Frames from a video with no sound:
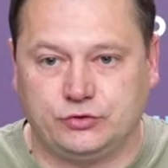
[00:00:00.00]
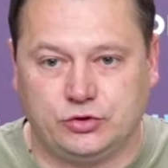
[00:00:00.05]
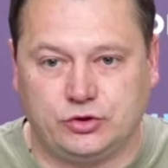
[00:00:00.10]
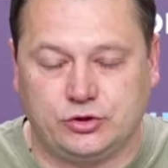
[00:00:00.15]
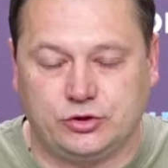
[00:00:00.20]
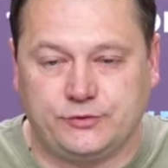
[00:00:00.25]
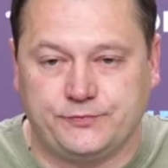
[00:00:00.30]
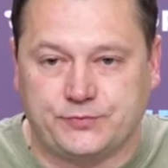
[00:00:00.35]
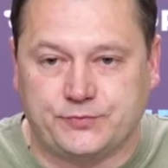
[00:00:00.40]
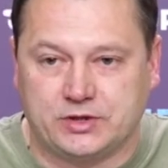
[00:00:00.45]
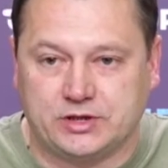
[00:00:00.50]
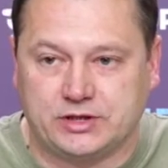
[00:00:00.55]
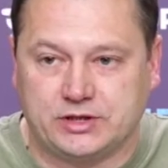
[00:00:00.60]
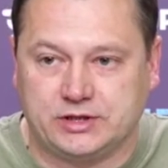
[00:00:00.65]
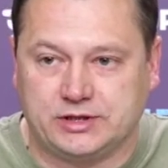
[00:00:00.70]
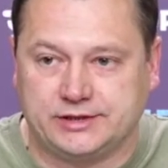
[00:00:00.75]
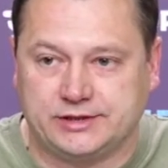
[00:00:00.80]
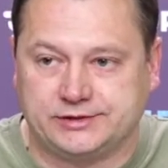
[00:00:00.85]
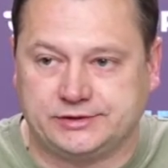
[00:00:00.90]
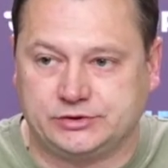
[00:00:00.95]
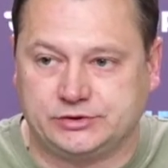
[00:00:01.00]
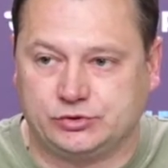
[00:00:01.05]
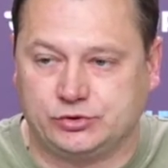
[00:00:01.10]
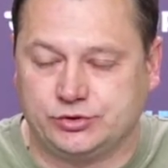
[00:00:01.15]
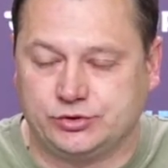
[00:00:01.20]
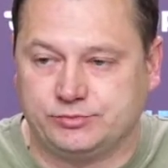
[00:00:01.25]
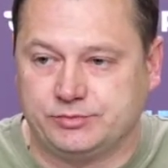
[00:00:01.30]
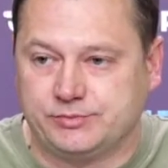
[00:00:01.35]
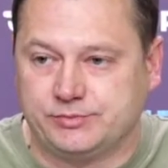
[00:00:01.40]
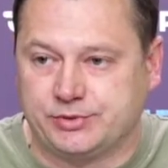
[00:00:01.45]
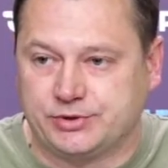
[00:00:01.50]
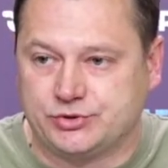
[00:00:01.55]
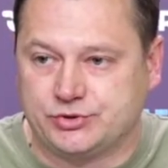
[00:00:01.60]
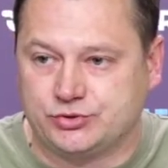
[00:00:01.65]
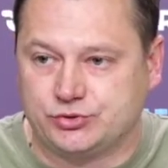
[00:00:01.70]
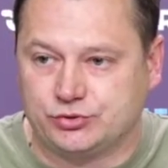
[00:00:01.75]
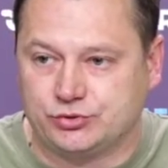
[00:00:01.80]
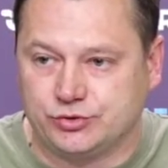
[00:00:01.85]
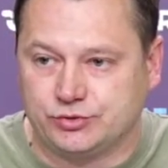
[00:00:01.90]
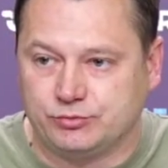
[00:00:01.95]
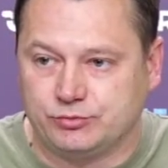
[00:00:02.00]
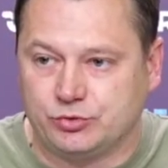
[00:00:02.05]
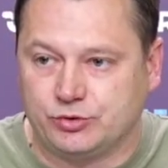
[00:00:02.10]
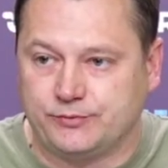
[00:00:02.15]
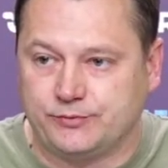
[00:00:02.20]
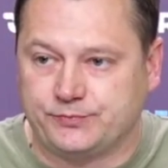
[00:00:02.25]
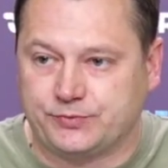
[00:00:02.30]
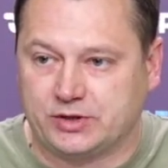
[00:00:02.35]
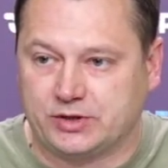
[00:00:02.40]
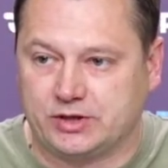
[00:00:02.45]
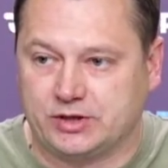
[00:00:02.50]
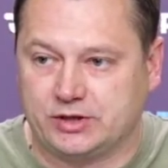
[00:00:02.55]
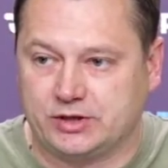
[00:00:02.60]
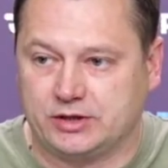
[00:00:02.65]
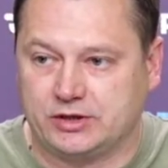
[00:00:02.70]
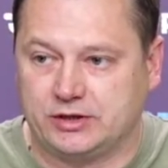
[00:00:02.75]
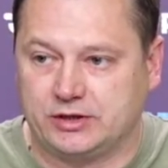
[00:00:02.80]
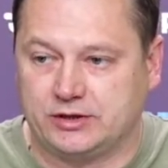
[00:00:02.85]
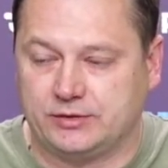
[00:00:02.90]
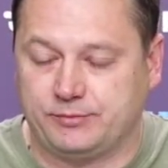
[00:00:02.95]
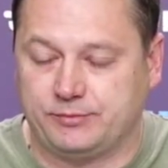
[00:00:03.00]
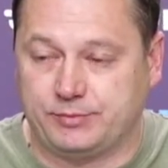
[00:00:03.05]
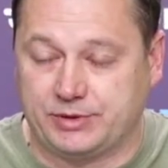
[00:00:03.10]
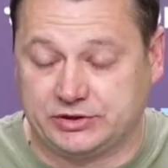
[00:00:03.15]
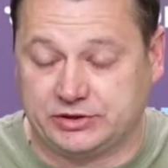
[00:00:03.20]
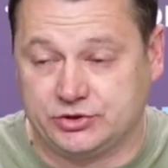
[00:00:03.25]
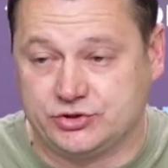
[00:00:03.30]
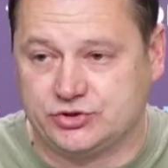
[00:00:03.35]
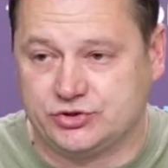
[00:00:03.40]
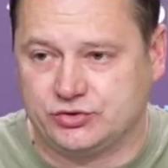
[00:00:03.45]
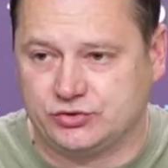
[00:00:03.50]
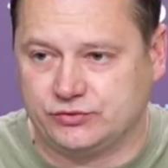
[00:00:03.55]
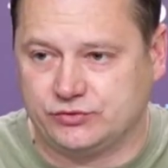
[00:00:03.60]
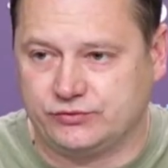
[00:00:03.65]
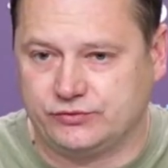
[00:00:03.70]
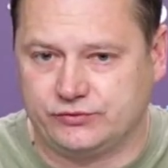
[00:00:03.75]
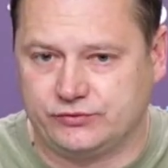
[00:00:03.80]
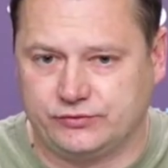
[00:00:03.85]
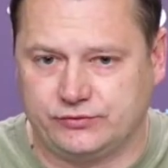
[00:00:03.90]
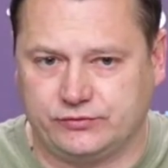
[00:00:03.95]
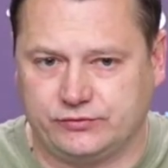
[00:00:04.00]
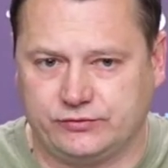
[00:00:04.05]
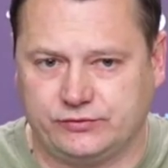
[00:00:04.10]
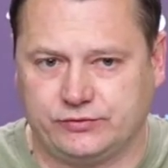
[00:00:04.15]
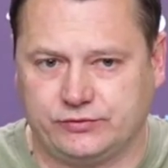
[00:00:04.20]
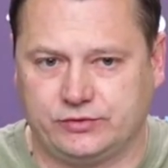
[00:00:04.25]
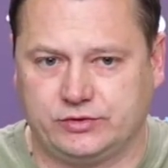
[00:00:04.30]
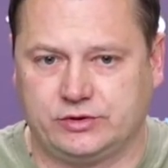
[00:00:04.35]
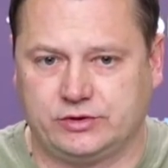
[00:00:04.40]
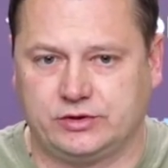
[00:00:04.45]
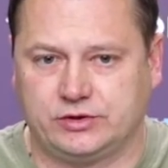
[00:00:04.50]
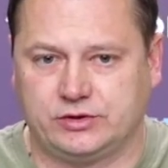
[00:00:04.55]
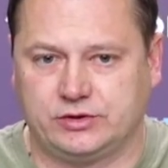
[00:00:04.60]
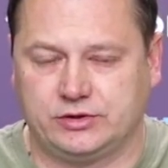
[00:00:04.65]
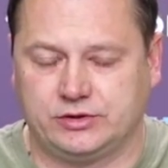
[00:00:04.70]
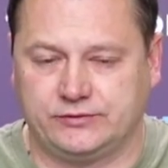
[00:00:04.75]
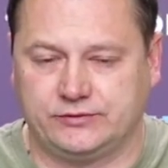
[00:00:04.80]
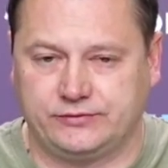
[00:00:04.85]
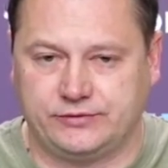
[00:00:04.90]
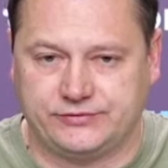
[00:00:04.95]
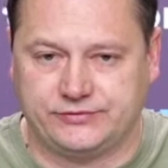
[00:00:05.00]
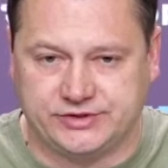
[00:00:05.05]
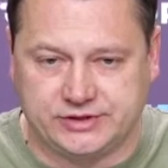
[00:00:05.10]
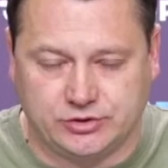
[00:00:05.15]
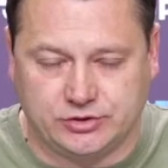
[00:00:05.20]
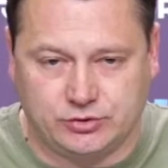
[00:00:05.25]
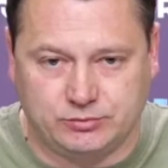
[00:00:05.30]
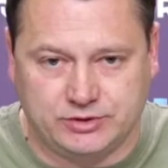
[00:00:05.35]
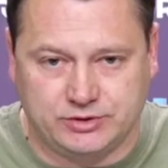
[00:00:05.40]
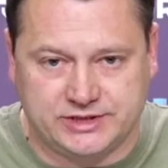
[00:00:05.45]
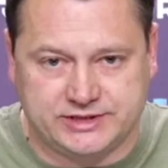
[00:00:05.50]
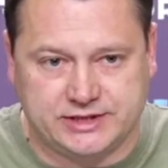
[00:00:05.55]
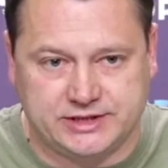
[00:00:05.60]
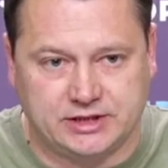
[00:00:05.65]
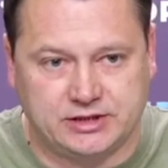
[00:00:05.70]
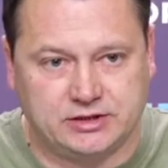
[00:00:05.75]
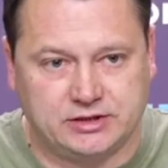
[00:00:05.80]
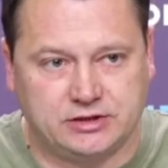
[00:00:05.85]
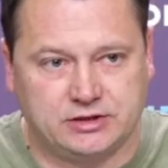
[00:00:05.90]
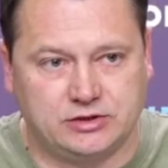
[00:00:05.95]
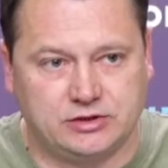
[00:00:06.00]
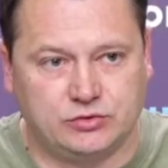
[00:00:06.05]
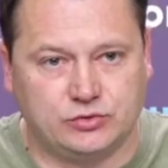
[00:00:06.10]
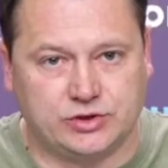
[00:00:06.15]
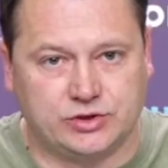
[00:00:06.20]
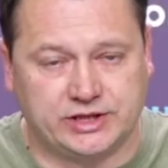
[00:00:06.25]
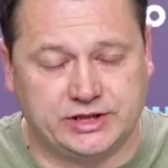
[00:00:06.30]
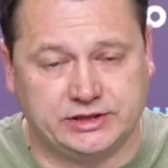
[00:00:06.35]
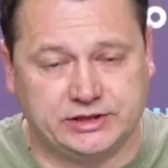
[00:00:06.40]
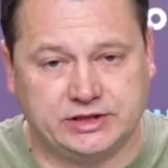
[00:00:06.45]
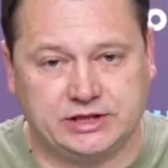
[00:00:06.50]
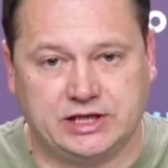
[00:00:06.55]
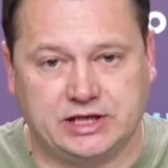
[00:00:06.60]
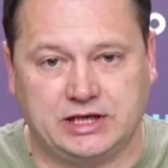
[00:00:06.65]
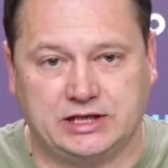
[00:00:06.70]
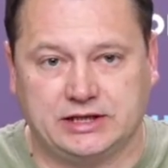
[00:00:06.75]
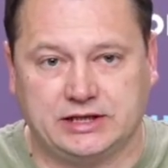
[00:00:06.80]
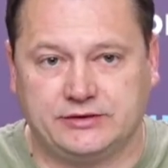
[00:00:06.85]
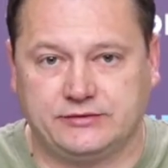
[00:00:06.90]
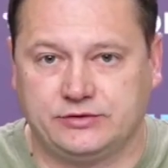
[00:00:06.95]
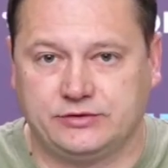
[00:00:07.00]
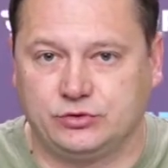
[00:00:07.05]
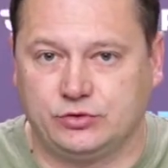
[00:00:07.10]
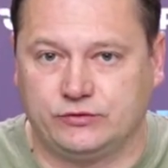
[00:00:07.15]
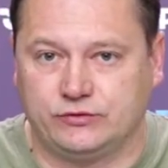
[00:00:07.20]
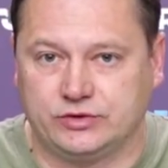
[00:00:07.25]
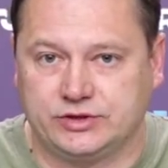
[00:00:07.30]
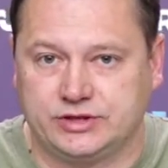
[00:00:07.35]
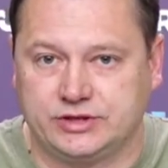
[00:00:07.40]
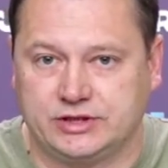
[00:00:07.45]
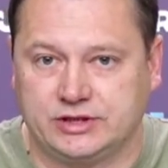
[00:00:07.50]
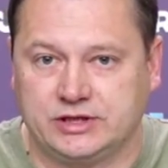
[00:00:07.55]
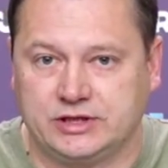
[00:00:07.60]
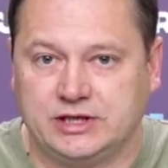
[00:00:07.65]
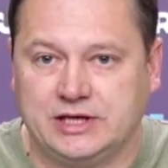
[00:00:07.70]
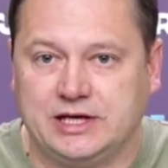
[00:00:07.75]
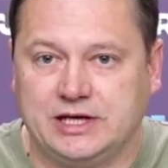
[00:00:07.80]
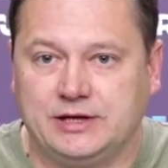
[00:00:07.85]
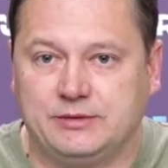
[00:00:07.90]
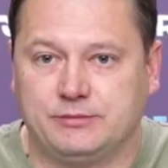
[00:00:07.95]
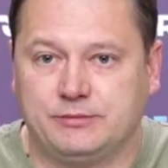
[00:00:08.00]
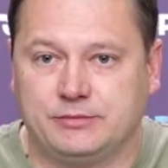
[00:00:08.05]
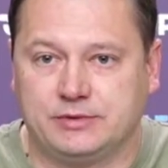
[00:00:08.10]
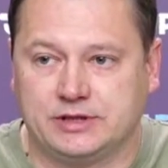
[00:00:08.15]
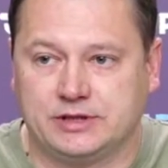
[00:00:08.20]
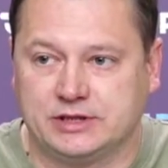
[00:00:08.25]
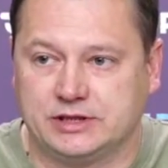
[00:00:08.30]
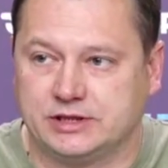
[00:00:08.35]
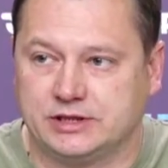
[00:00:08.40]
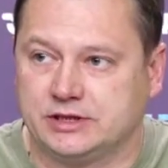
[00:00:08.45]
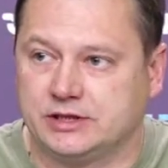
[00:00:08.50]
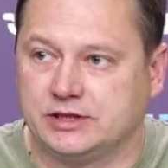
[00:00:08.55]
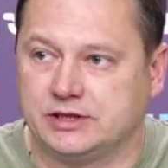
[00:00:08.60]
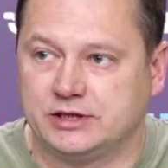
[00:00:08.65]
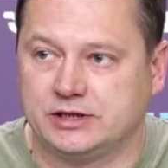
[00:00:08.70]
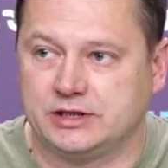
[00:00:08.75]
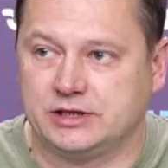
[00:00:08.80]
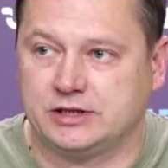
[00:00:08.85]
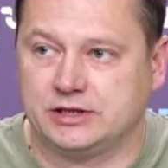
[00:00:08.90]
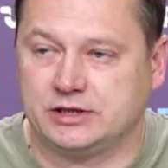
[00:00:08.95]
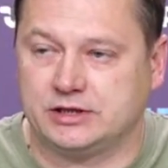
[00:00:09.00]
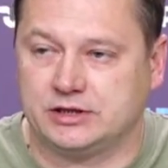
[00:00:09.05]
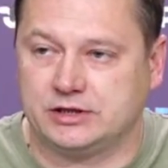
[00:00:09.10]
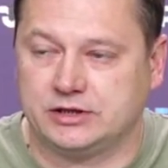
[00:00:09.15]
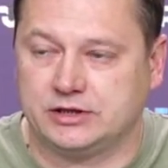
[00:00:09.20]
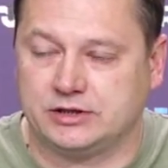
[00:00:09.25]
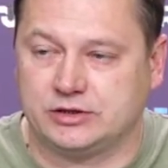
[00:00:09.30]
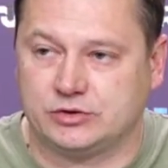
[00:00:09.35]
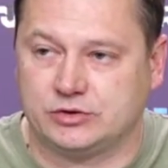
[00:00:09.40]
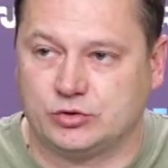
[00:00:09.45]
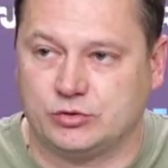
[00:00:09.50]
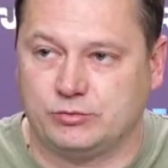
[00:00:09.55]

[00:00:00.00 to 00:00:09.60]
I'll start with the main thing. Today, we're working practically in all the regions of Ukraine, but the renewal